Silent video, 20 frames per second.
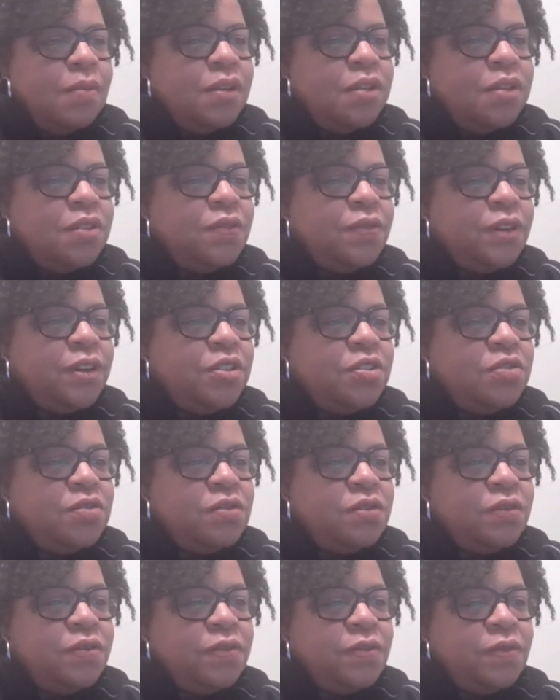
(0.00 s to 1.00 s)
Oh, it's
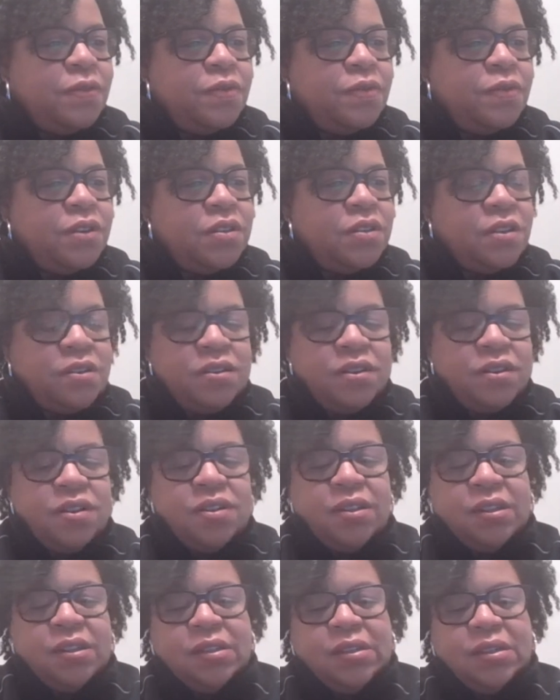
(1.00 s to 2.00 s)
virtual. It's from four thirty
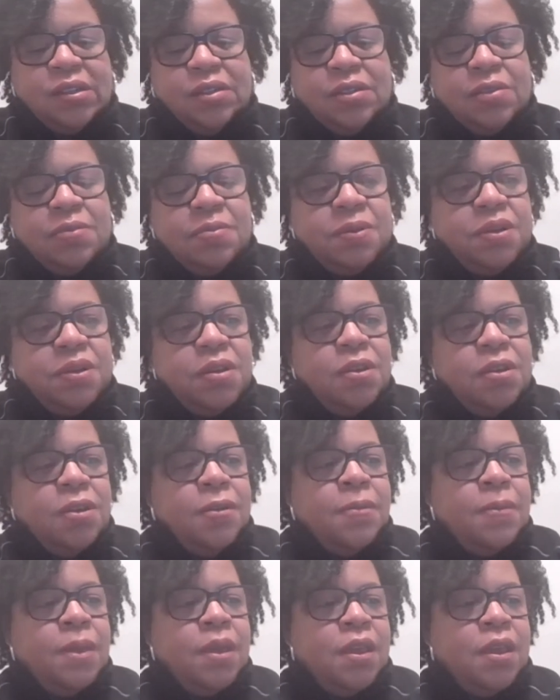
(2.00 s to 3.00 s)
to six p
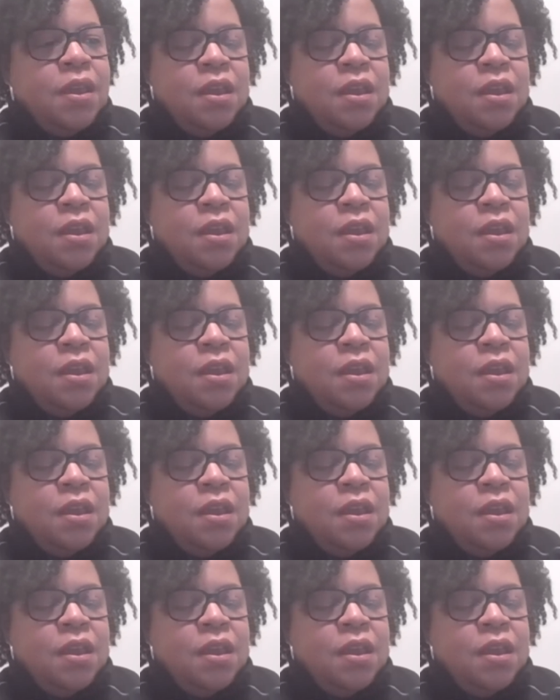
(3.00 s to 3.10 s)
m